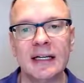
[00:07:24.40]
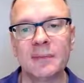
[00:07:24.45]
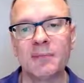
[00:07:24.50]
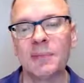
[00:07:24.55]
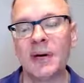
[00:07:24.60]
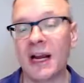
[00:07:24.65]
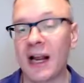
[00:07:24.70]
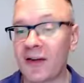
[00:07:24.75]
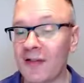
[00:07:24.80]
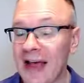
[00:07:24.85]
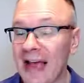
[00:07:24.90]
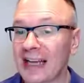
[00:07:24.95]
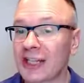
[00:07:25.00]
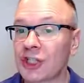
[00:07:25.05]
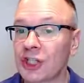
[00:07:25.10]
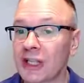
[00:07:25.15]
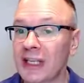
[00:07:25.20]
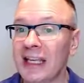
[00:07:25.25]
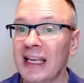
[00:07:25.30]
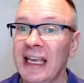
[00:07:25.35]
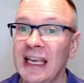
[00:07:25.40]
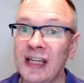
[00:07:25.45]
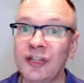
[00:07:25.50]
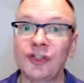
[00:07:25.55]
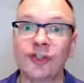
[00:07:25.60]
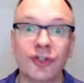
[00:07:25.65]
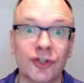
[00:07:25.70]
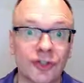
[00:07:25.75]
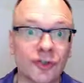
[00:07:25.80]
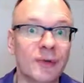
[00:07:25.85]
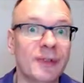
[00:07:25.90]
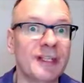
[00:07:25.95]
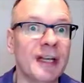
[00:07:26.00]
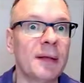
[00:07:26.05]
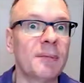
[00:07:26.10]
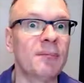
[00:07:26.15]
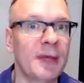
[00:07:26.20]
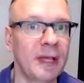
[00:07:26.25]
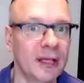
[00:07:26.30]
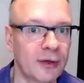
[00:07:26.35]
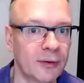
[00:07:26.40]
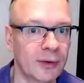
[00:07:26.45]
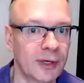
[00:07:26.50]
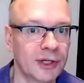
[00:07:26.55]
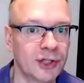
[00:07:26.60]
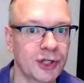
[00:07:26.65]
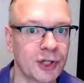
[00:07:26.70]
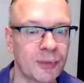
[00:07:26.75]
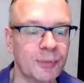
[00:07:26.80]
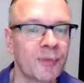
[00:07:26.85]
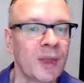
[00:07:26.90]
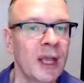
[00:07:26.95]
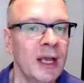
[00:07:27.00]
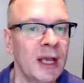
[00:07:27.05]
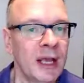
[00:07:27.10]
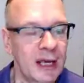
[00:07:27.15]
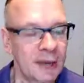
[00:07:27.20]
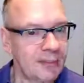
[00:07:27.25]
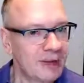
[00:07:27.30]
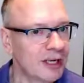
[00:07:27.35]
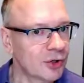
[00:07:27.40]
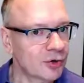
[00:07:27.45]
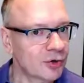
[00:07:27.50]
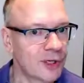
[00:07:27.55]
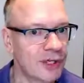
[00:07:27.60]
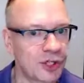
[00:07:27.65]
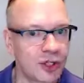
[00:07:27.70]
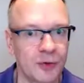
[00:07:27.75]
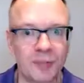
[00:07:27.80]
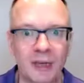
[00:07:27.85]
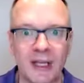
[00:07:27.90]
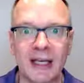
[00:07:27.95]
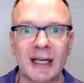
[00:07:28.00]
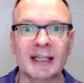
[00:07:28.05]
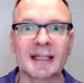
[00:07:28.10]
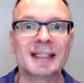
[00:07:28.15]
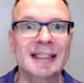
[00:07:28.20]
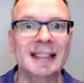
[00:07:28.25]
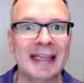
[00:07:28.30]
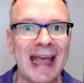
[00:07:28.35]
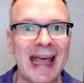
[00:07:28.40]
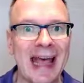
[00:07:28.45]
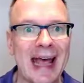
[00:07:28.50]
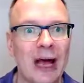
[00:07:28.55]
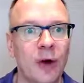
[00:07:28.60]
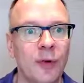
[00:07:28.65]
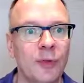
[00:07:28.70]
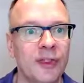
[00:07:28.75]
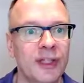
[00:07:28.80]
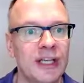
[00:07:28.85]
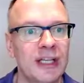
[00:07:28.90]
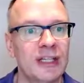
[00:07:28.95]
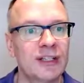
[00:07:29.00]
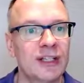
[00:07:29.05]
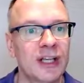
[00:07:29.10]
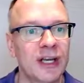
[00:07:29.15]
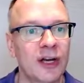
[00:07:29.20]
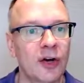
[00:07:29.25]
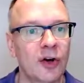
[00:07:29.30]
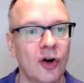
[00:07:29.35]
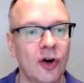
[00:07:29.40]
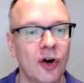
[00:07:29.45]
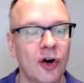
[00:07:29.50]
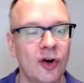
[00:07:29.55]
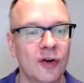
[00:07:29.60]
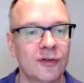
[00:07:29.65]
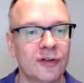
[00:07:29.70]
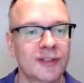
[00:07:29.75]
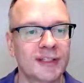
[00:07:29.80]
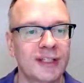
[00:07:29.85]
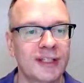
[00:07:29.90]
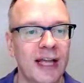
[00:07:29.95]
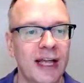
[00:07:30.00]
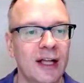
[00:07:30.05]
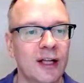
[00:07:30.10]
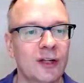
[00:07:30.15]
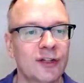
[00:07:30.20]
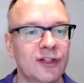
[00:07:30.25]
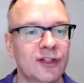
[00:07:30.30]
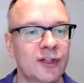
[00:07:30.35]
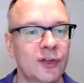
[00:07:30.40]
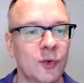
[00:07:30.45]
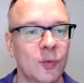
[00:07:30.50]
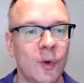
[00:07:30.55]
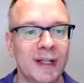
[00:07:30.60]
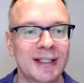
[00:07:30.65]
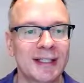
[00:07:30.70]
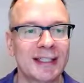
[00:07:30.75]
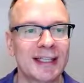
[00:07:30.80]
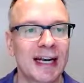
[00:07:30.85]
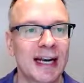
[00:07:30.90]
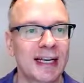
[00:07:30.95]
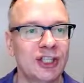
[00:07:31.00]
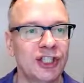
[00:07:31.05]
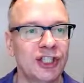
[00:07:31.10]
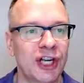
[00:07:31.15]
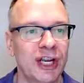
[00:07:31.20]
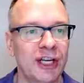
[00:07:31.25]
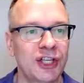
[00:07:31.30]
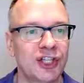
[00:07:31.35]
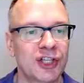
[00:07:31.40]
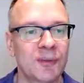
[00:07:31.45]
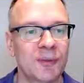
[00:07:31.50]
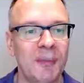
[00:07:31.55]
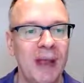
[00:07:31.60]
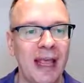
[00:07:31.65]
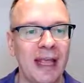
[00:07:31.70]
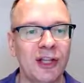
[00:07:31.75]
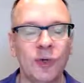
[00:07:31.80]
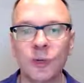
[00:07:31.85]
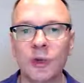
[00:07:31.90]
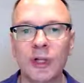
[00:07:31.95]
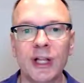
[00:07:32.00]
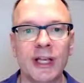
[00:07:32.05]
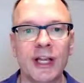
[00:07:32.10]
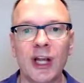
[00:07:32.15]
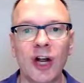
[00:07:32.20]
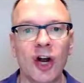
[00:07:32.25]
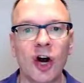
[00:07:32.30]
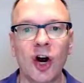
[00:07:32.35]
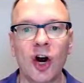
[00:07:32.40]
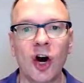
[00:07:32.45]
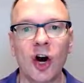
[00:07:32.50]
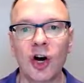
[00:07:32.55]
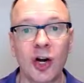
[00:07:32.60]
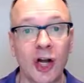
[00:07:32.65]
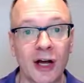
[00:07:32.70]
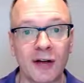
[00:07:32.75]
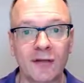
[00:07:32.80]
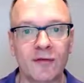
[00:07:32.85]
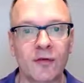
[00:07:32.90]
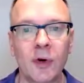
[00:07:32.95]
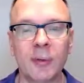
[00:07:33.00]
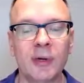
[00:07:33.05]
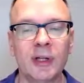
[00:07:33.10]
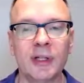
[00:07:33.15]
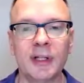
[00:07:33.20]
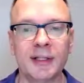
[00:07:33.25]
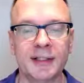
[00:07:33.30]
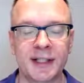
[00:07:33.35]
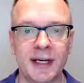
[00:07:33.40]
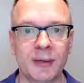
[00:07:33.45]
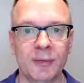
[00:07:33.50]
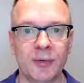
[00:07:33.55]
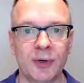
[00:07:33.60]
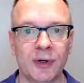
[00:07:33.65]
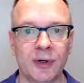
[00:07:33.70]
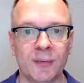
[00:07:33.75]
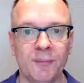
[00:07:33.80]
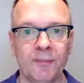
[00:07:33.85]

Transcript: But I've actually introduced a bigger issue. A bigger issue because now these cells, the ones that I changed manually, are not formulas anymore.